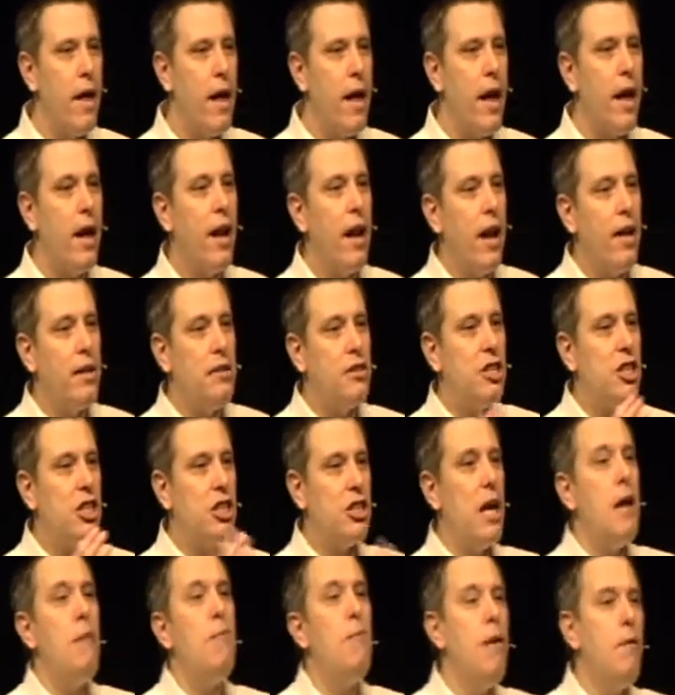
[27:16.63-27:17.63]
And
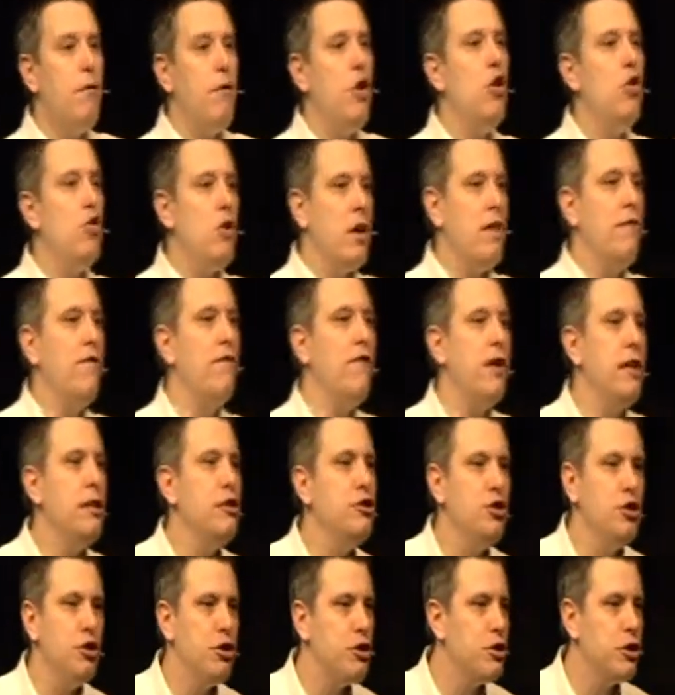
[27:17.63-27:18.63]
some of you
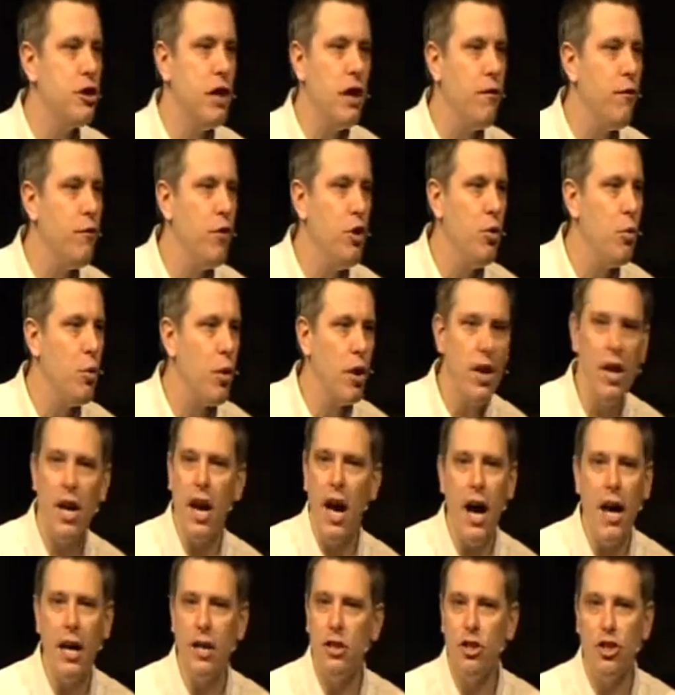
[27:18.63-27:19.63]
convinced yourself you were
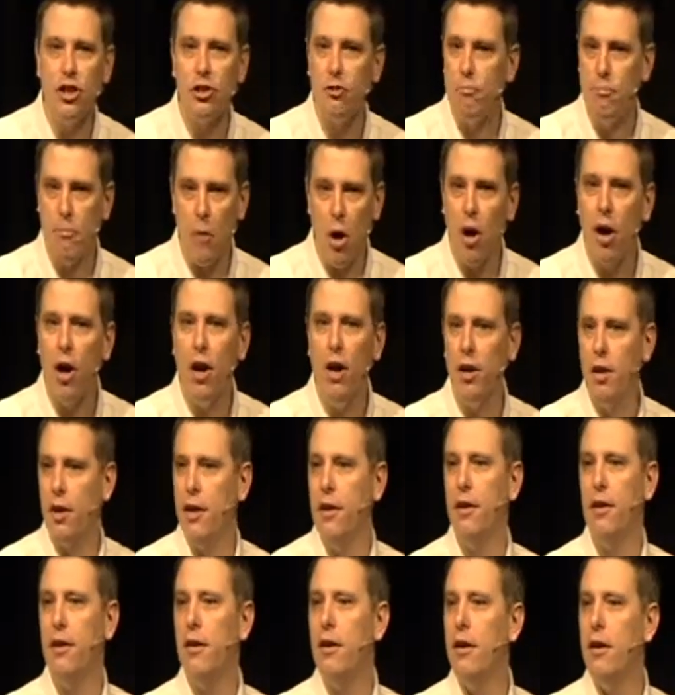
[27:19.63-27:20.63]
not smart
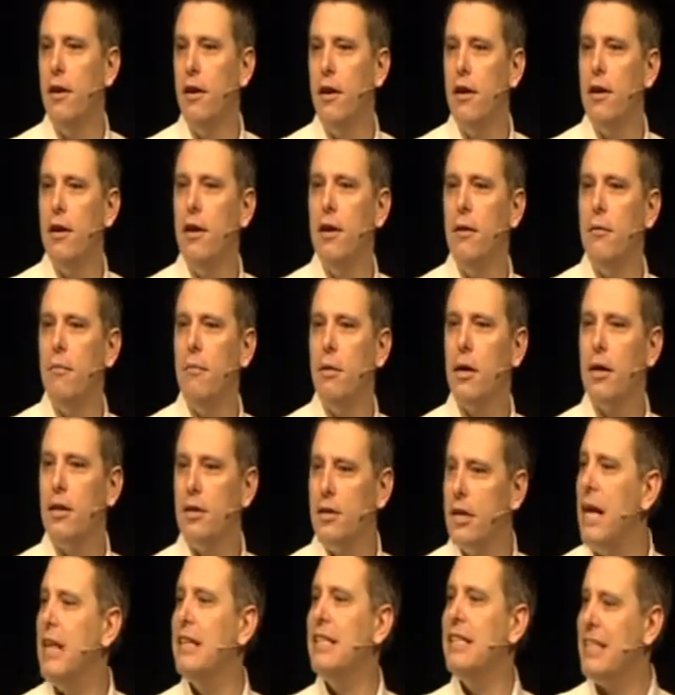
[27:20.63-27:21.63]

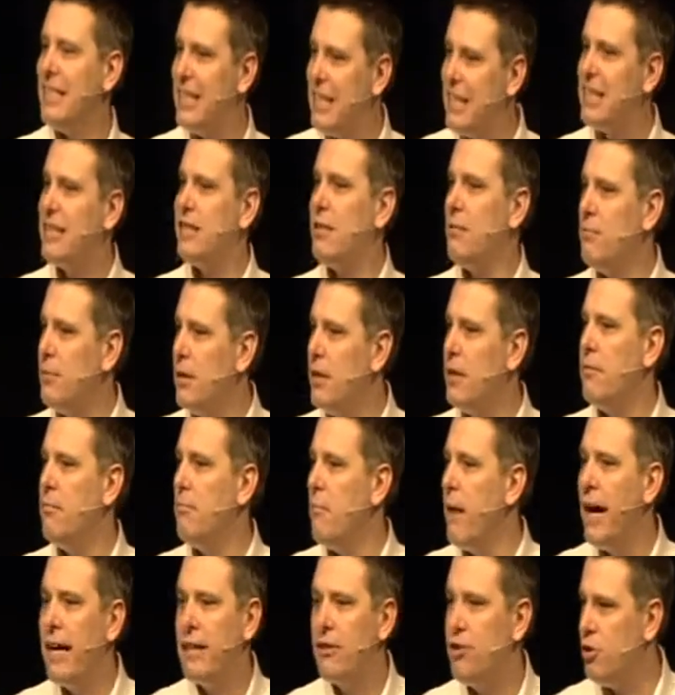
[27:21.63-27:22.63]
because that system didn't
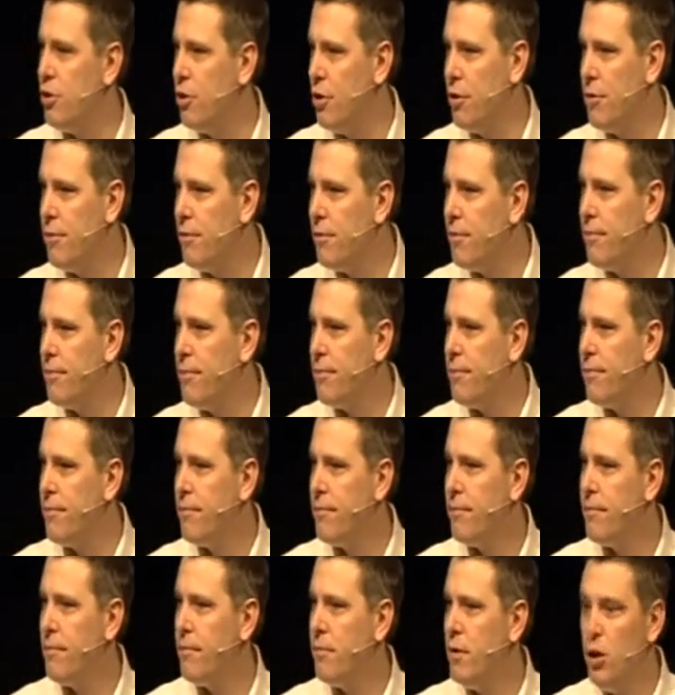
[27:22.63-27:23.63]
match you.
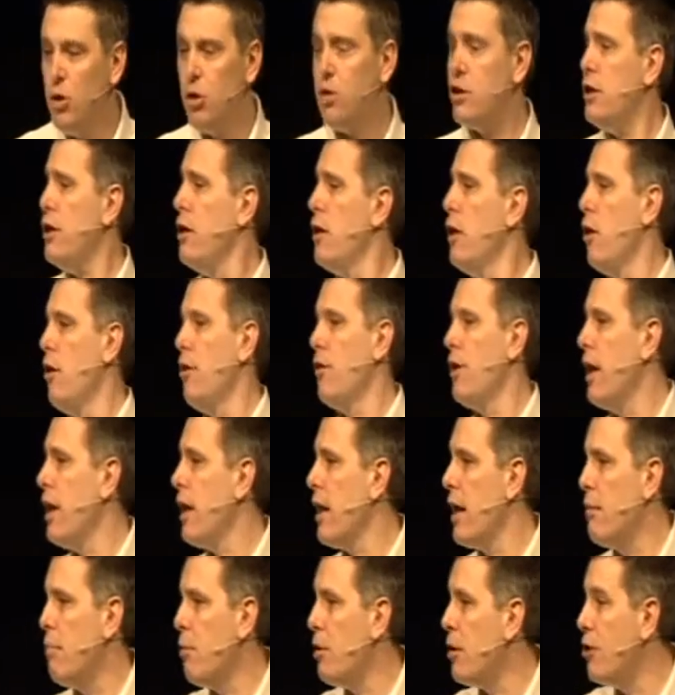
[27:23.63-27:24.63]
You still hold that
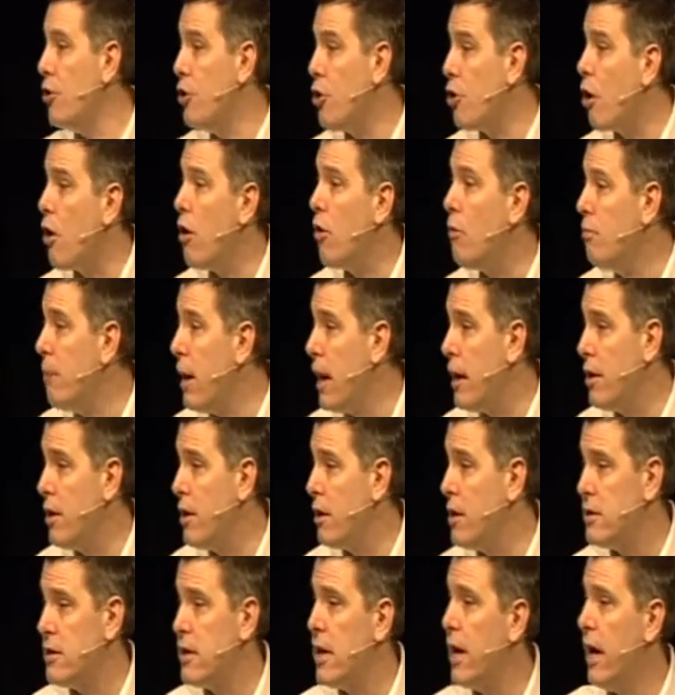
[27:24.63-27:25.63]
label in your own mind to
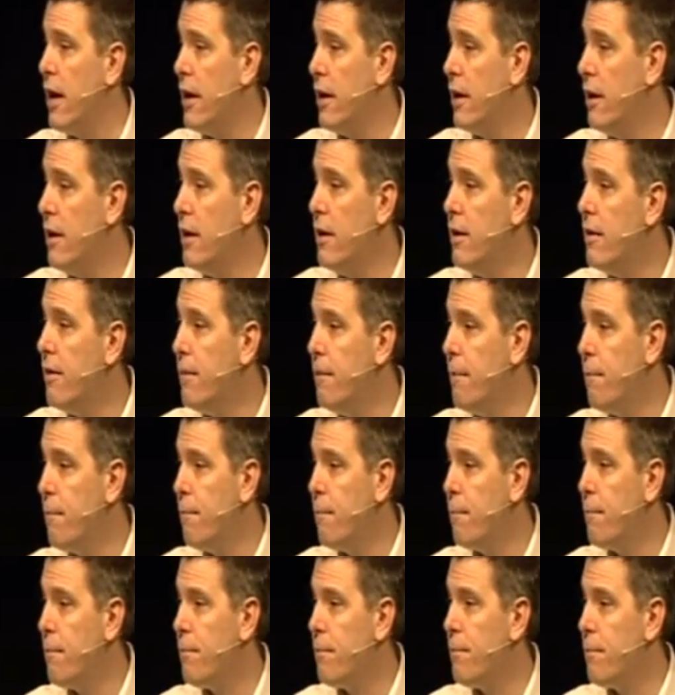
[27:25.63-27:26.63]
this day.
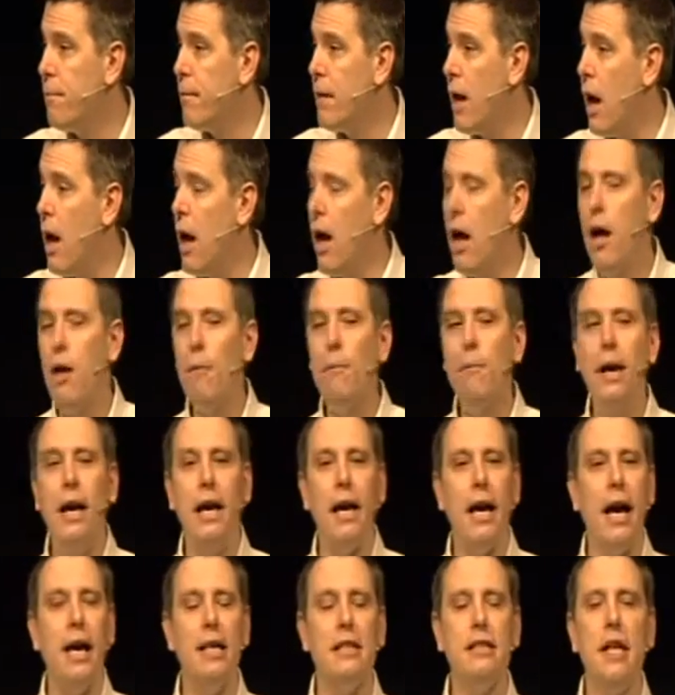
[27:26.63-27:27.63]
I'll
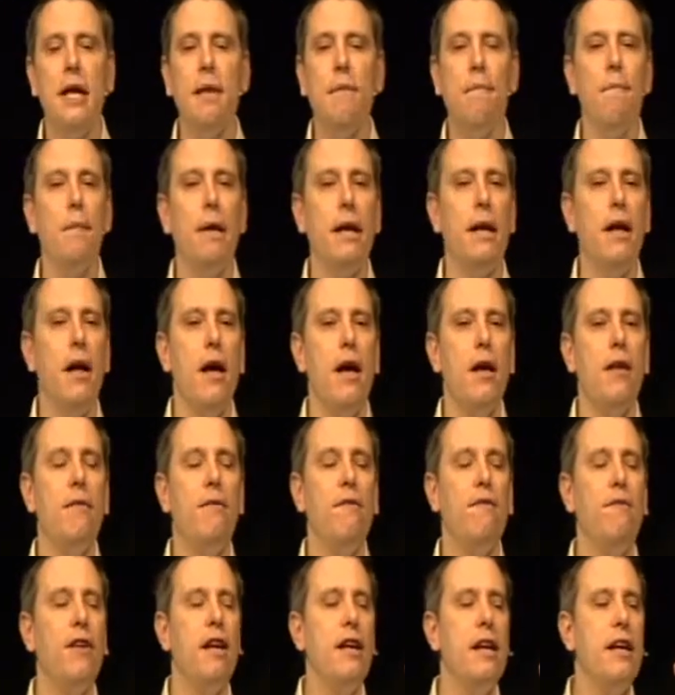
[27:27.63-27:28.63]
meet guys, they've been
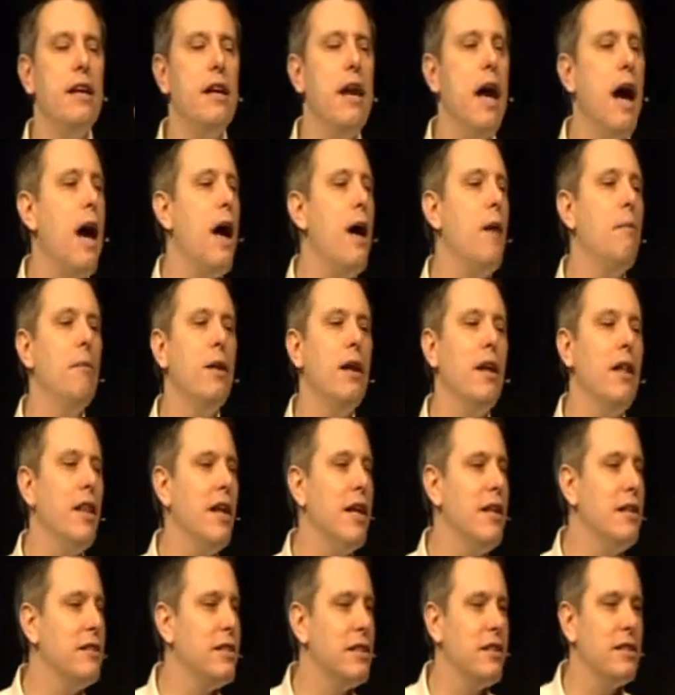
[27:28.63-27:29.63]

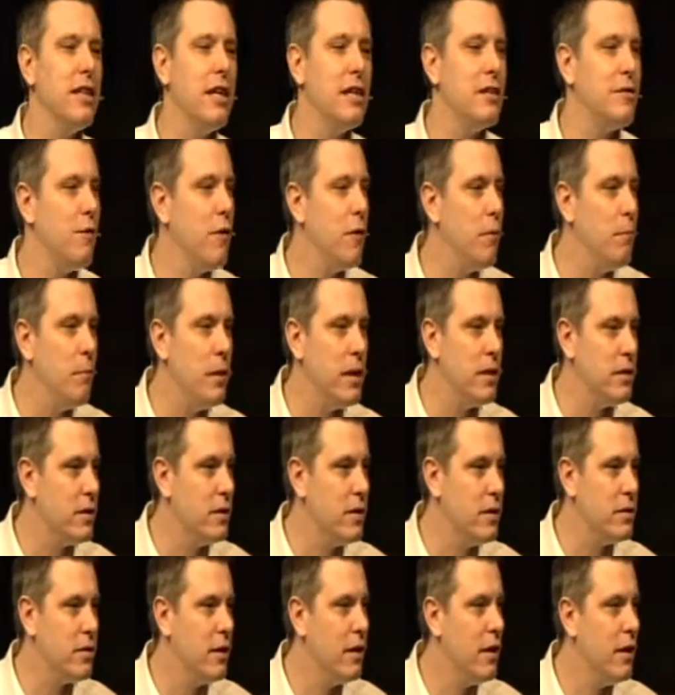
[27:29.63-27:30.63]
phenomenally successful in
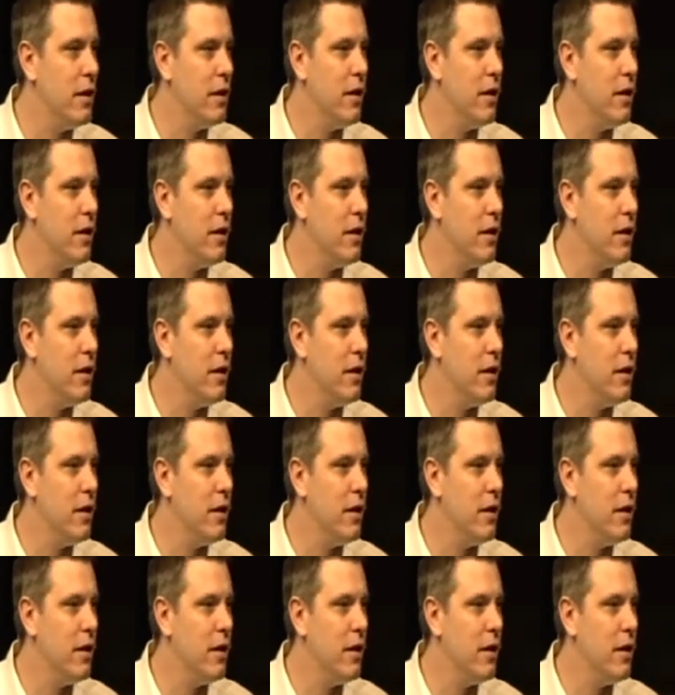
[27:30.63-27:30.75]
business.